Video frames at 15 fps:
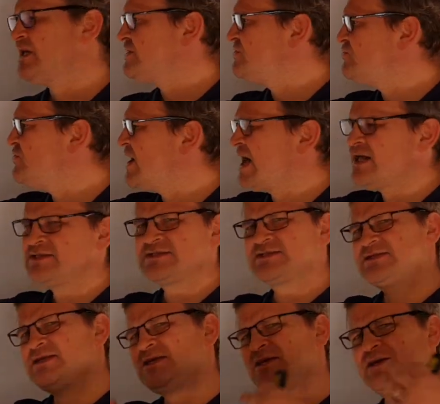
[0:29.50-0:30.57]
You can't
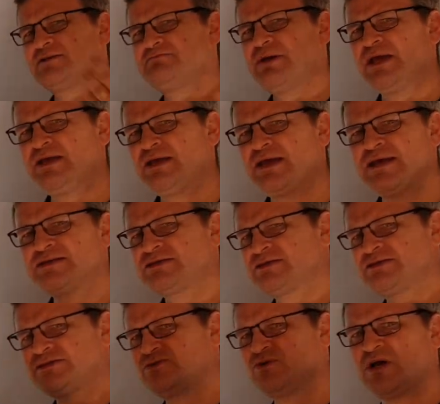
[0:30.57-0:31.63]
see, in many
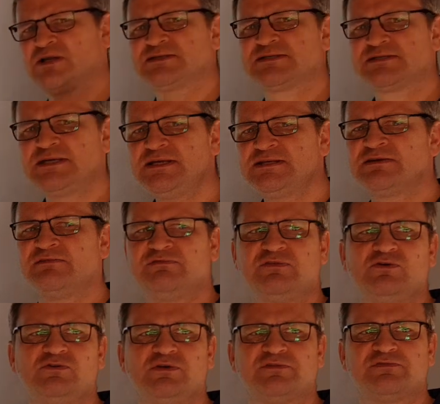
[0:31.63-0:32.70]
cases, you can't see the
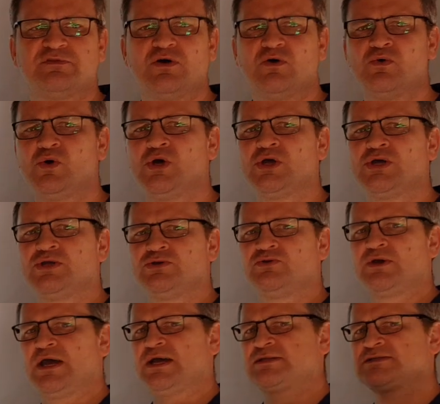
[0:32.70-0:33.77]
fluid flow, you
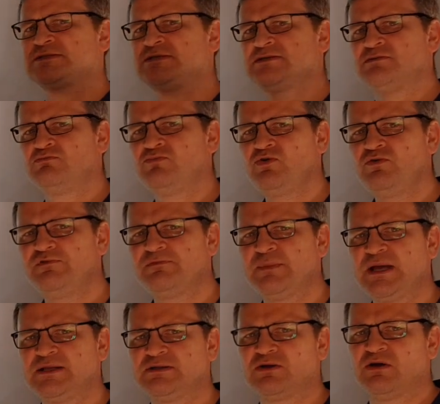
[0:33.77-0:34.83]
can't see the
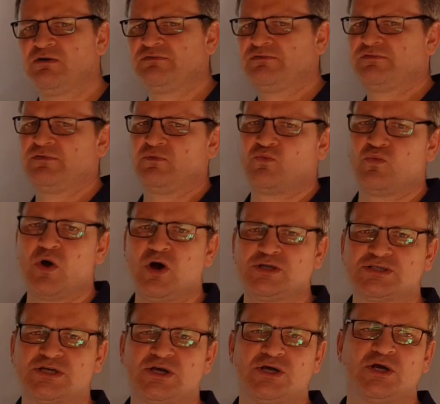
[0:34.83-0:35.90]
movement of
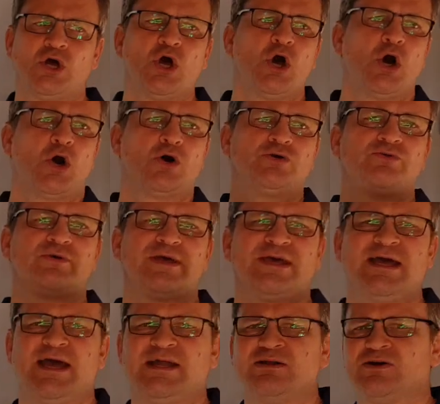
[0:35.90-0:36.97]
water, or you
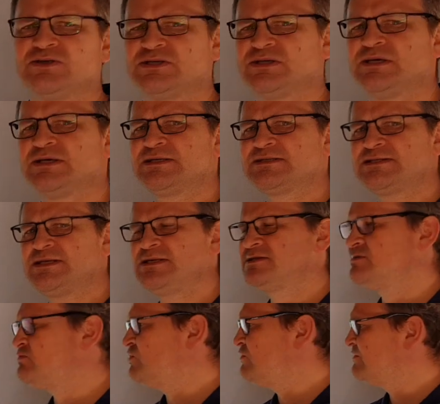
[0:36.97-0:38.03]
cannot see
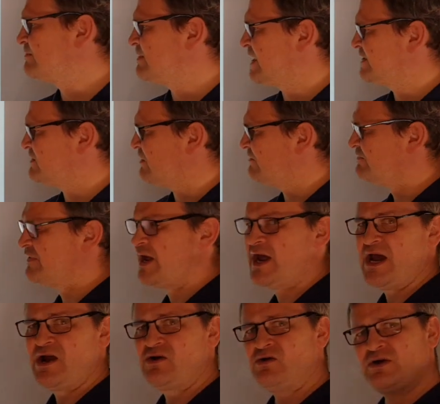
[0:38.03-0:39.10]
the movement of
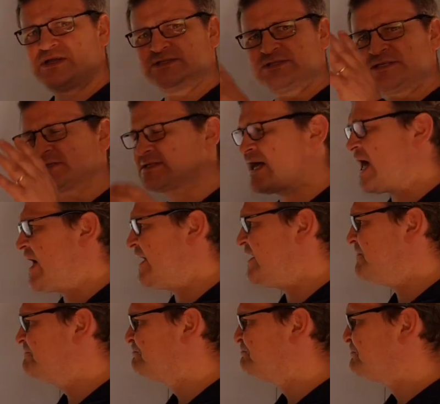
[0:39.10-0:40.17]
air in the sky.